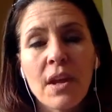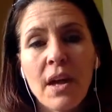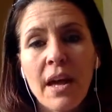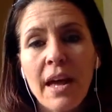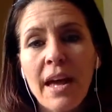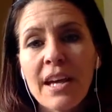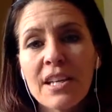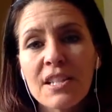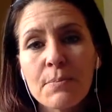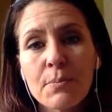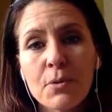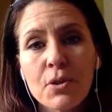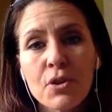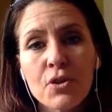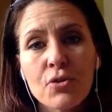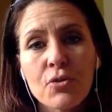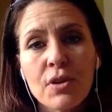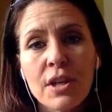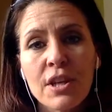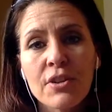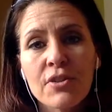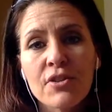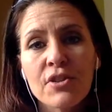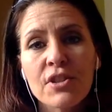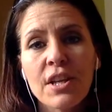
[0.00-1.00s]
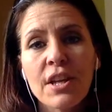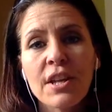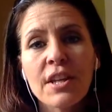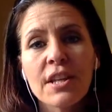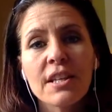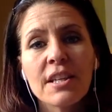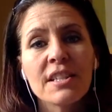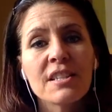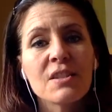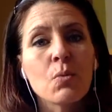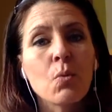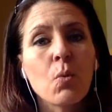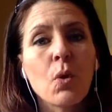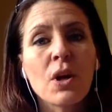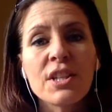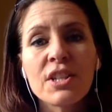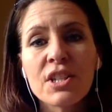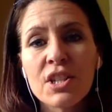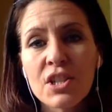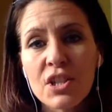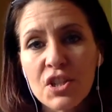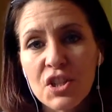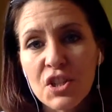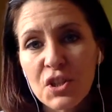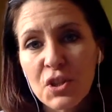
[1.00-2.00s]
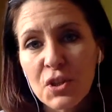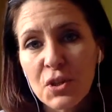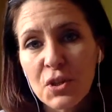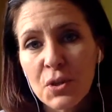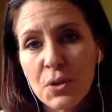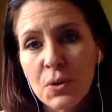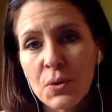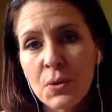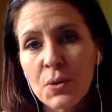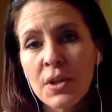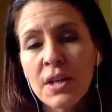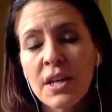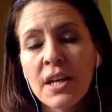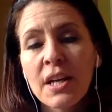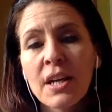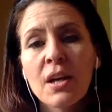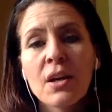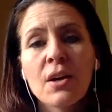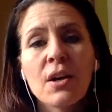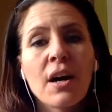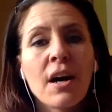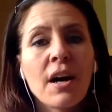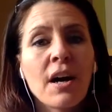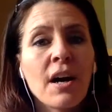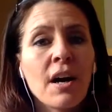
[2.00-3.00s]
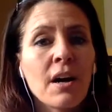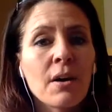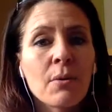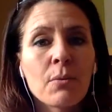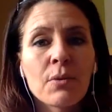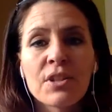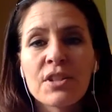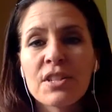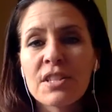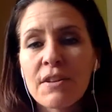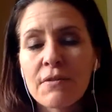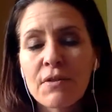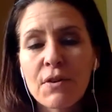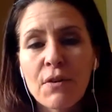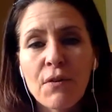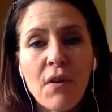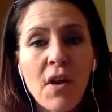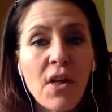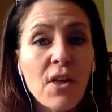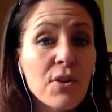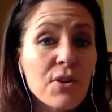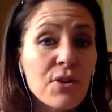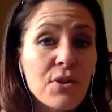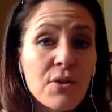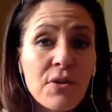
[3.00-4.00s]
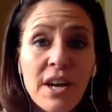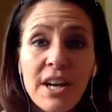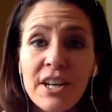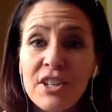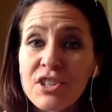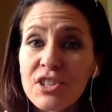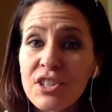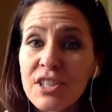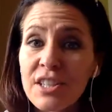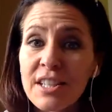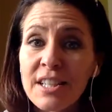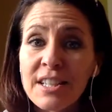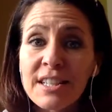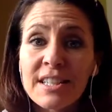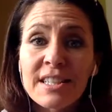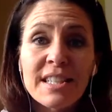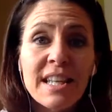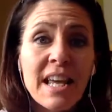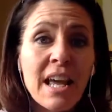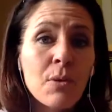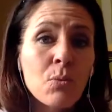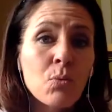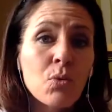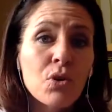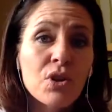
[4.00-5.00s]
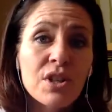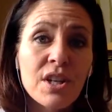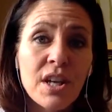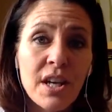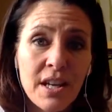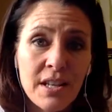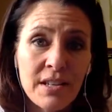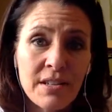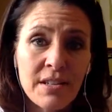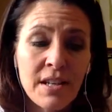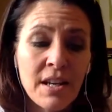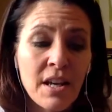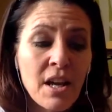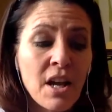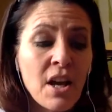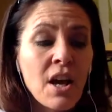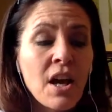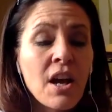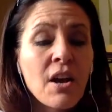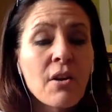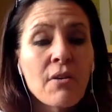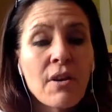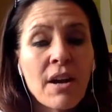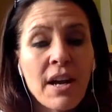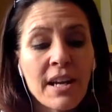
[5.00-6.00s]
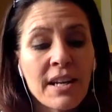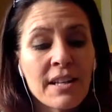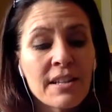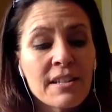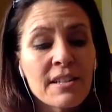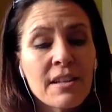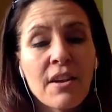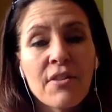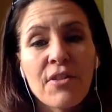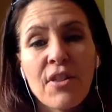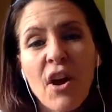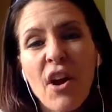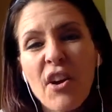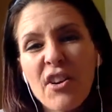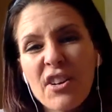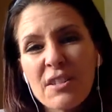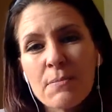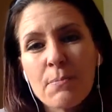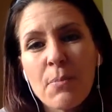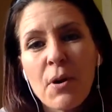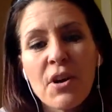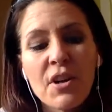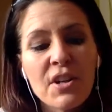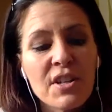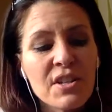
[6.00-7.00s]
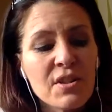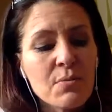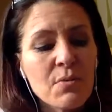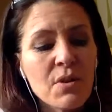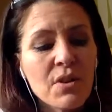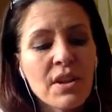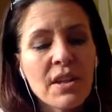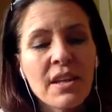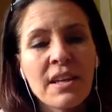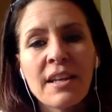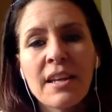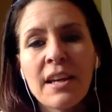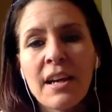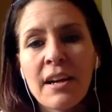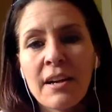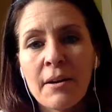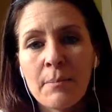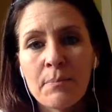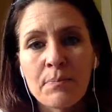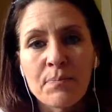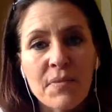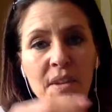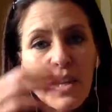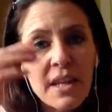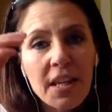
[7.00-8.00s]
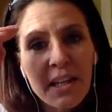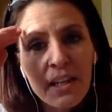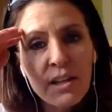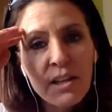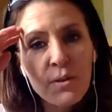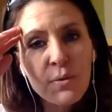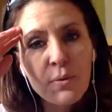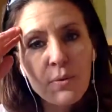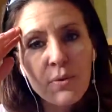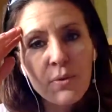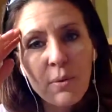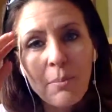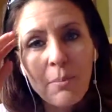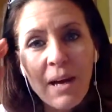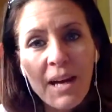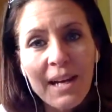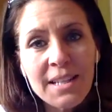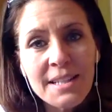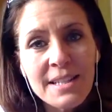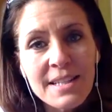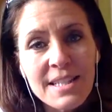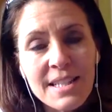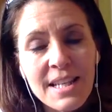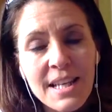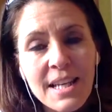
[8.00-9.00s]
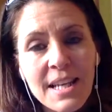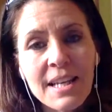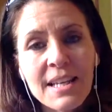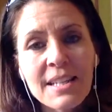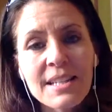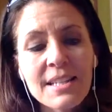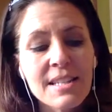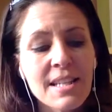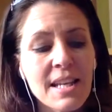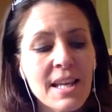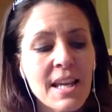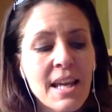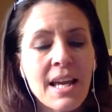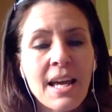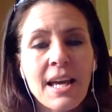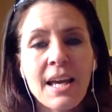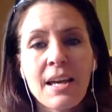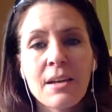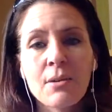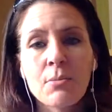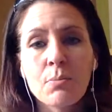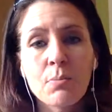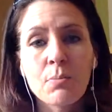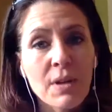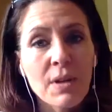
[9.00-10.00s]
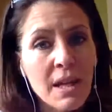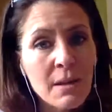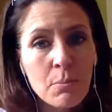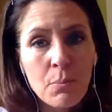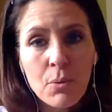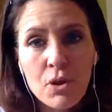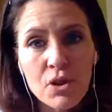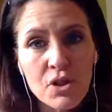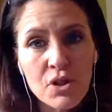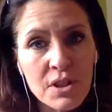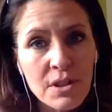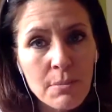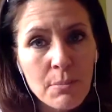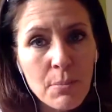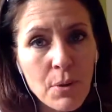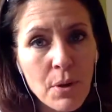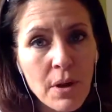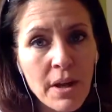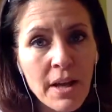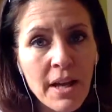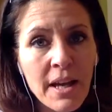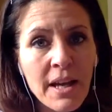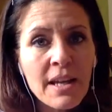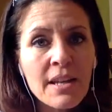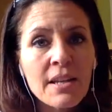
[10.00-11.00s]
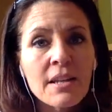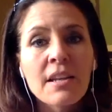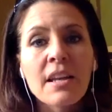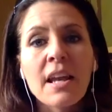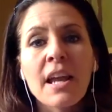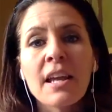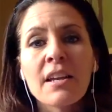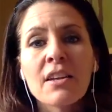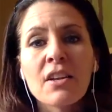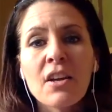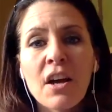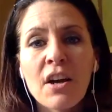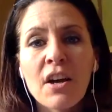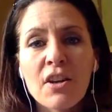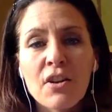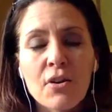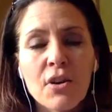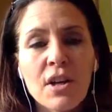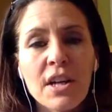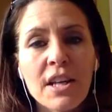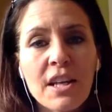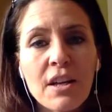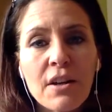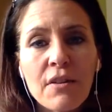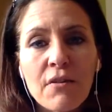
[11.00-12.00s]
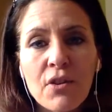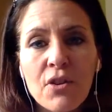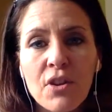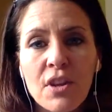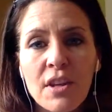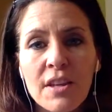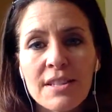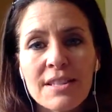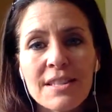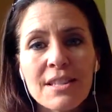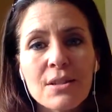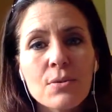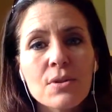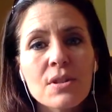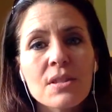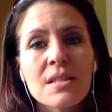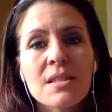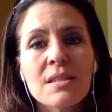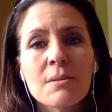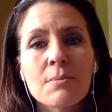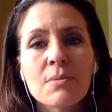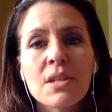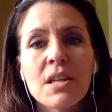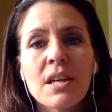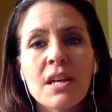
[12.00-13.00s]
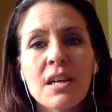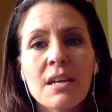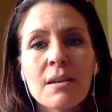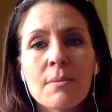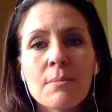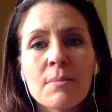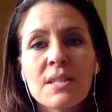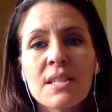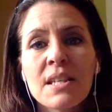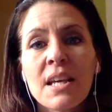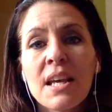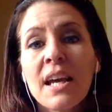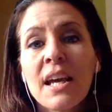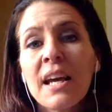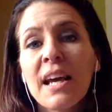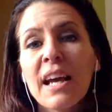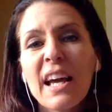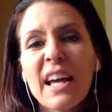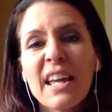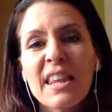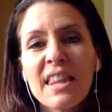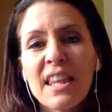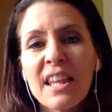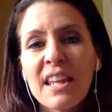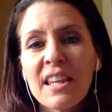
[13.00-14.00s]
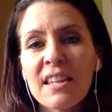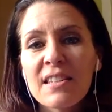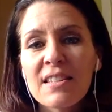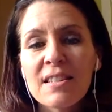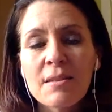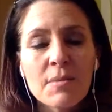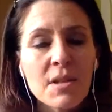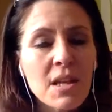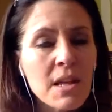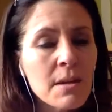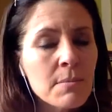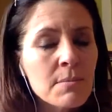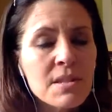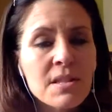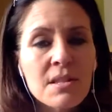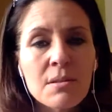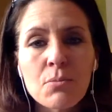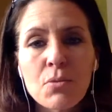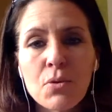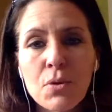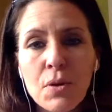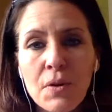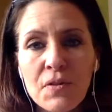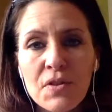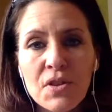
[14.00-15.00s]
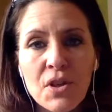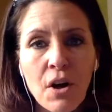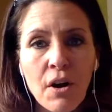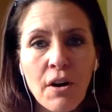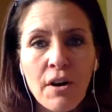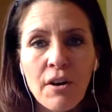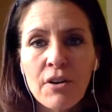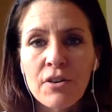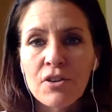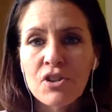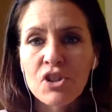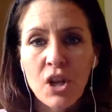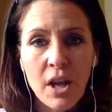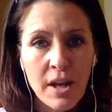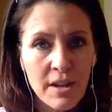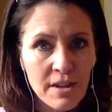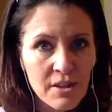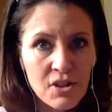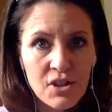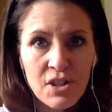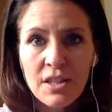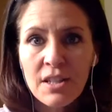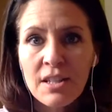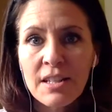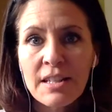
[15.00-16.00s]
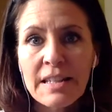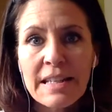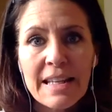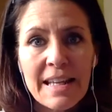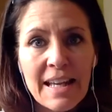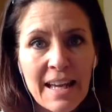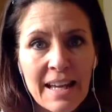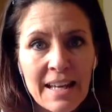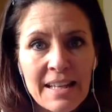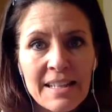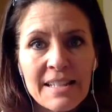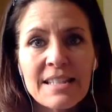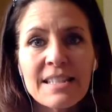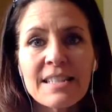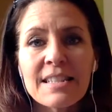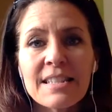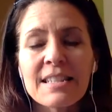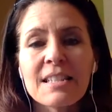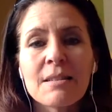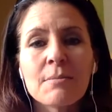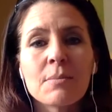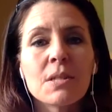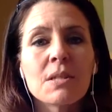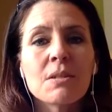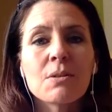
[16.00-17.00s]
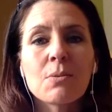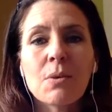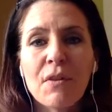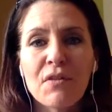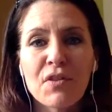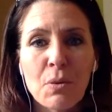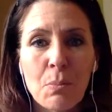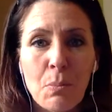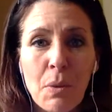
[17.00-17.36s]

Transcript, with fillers: expert trainers telling us what to do, uh, we just have to follow directions, and we're done right? The hardest part is really um, getting through the mindset and and pushing play and, and, you know getting over the excuses sometimes. And then sometimes the moves are challenging, yes, and sometimes we have to